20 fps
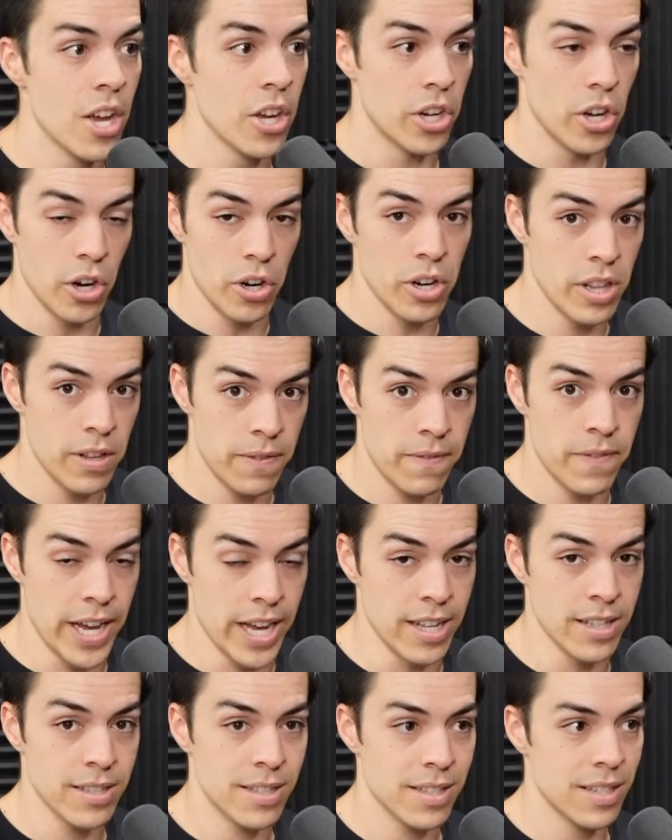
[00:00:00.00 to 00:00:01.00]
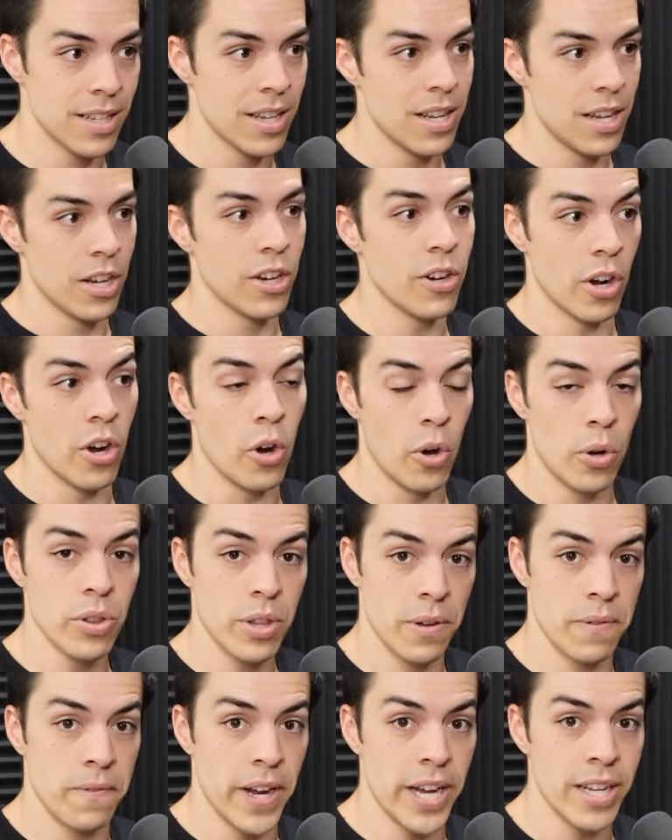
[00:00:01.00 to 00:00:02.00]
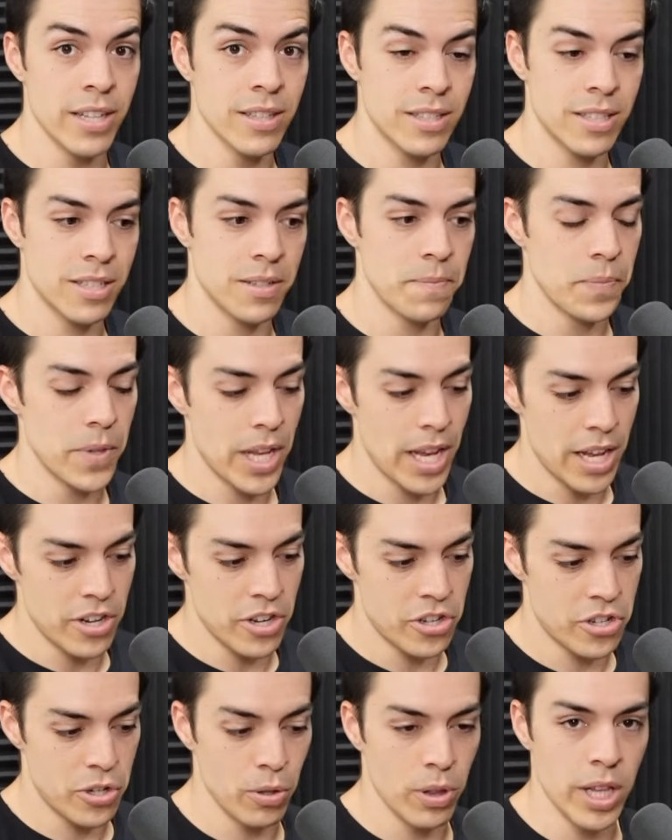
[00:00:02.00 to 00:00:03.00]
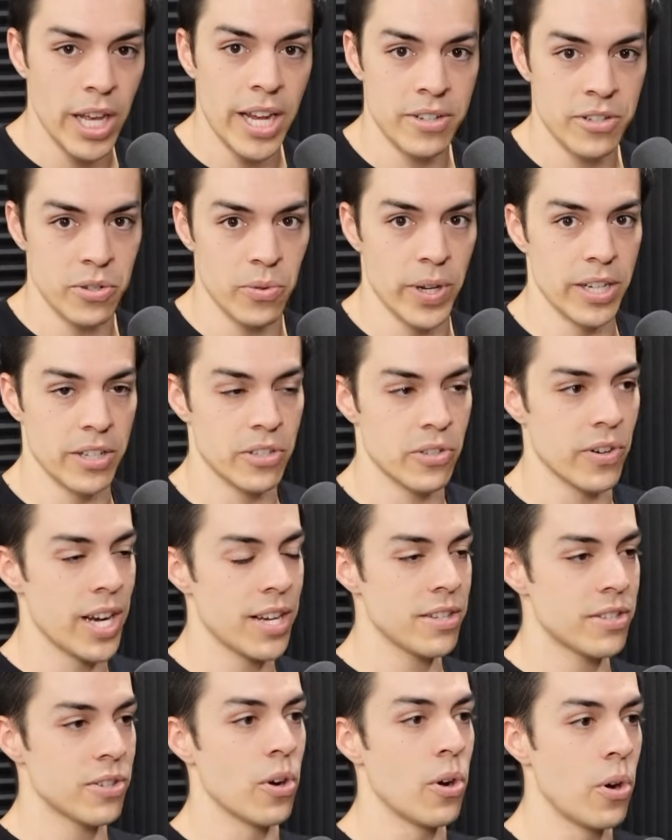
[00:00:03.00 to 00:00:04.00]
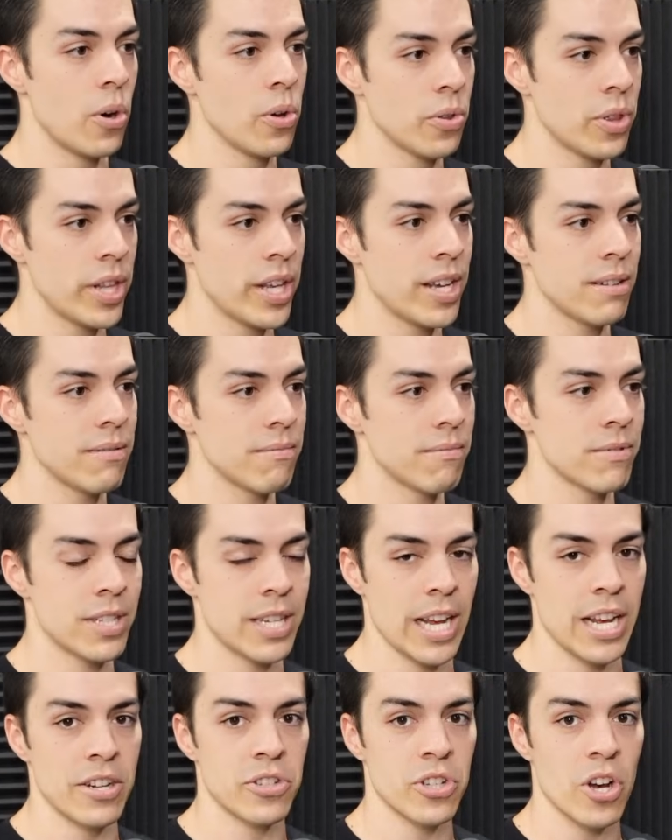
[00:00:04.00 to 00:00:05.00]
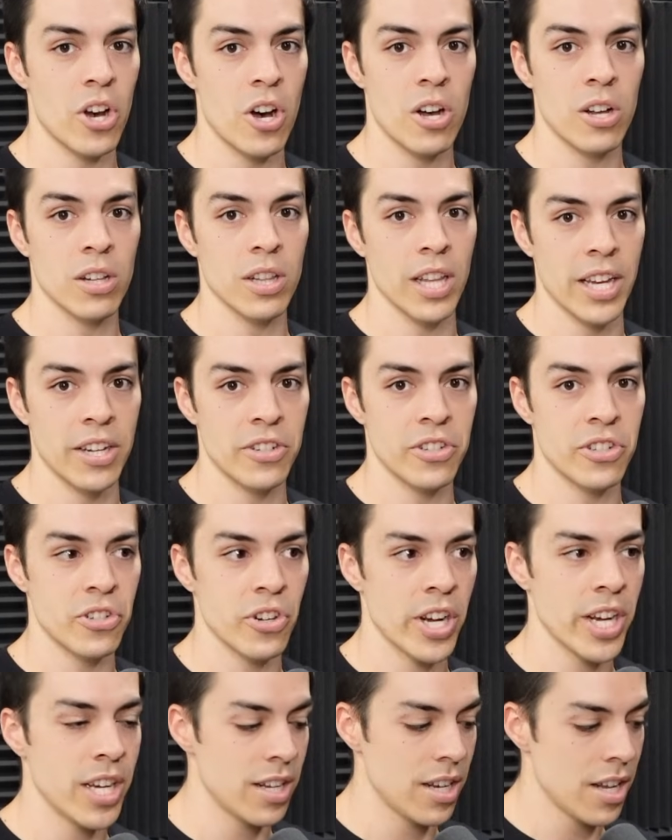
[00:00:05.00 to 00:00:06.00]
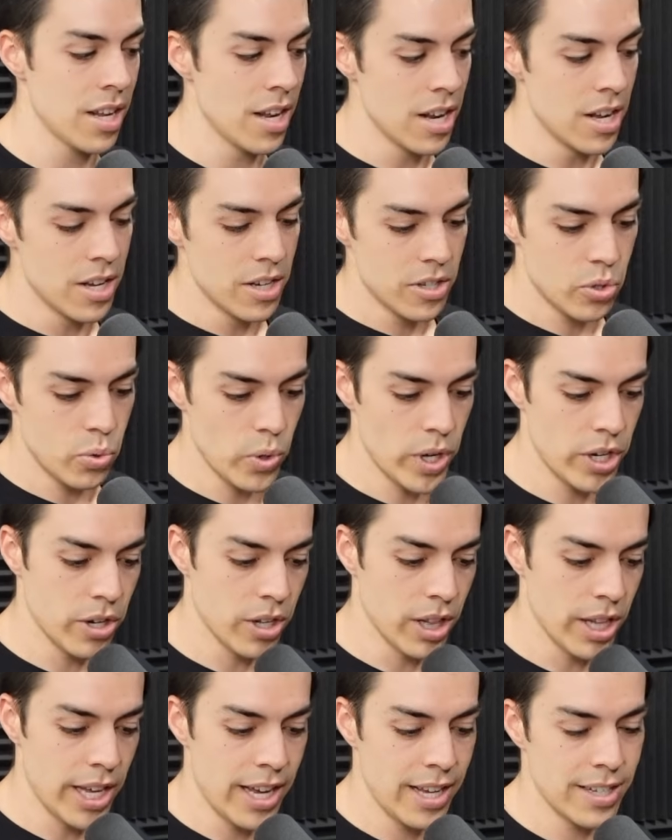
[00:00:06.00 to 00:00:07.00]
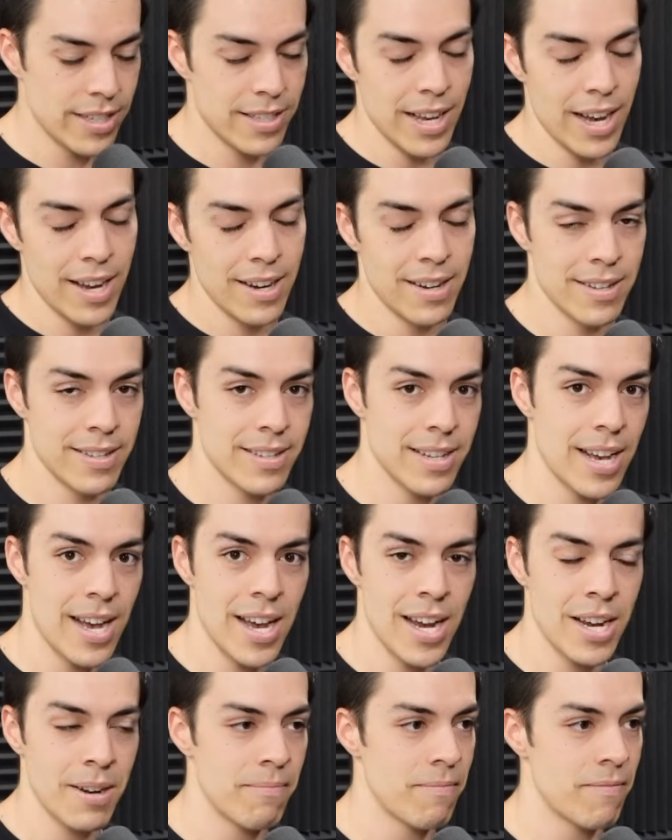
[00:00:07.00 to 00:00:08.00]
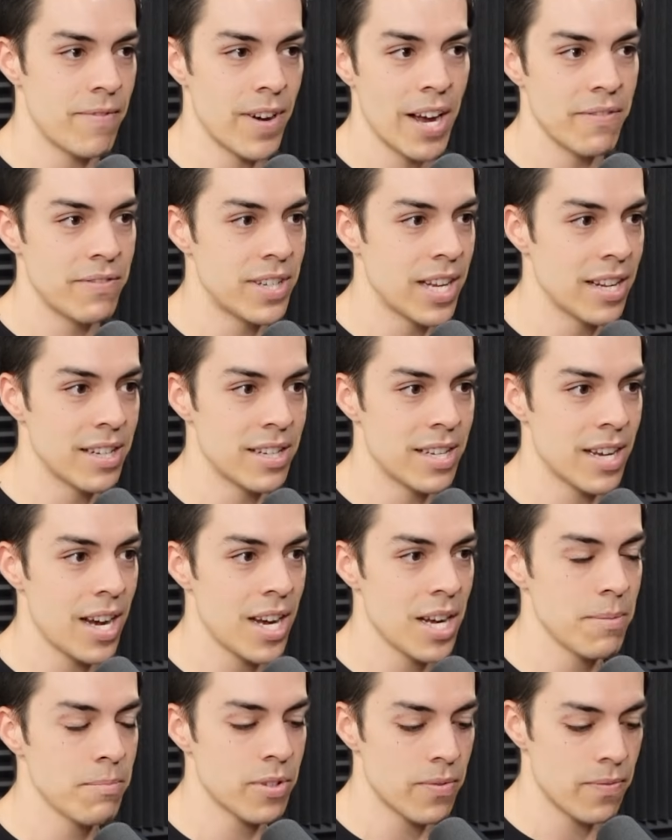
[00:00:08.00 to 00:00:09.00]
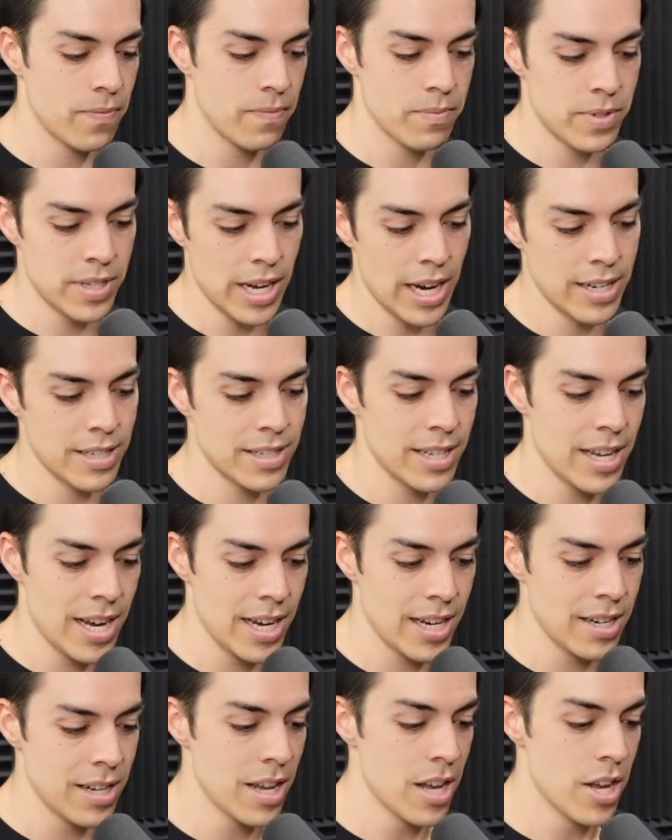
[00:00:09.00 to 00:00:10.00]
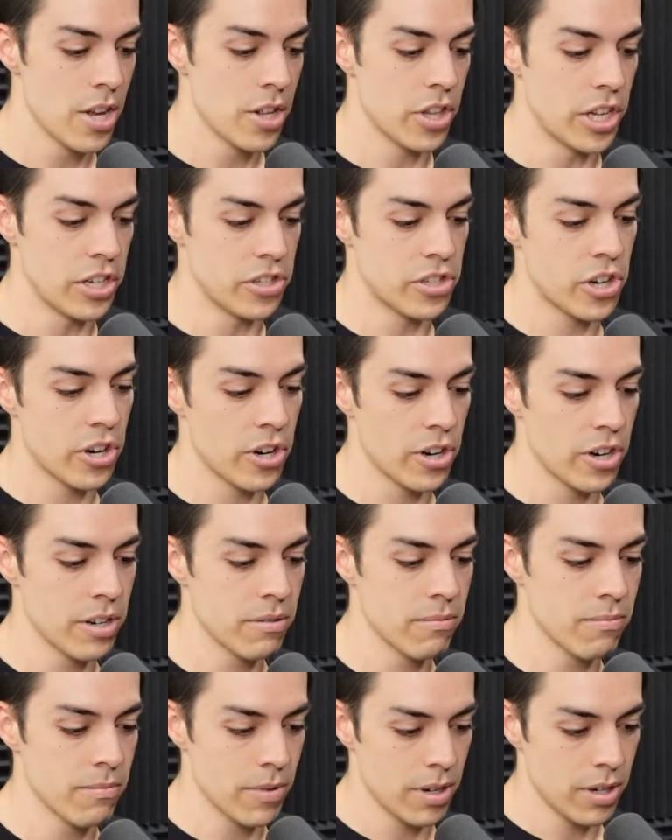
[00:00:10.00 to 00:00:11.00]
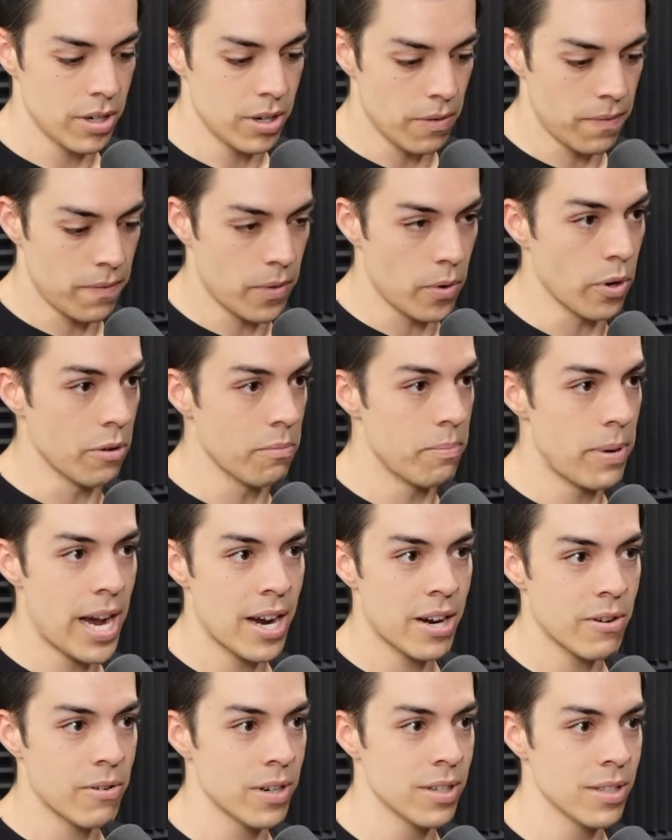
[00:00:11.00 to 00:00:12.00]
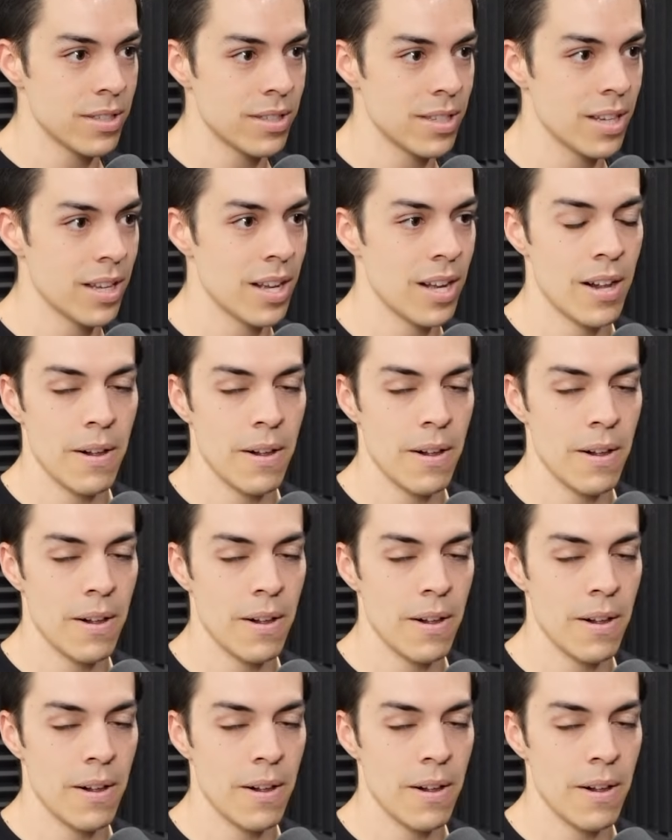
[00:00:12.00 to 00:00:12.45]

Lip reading: Go to the fence, hold the fence, and just do leg swings, right? So holding it, stand tall, legs straight, swing your legs side to side, 5-10 times, side to side, then turn, go forward, backwards.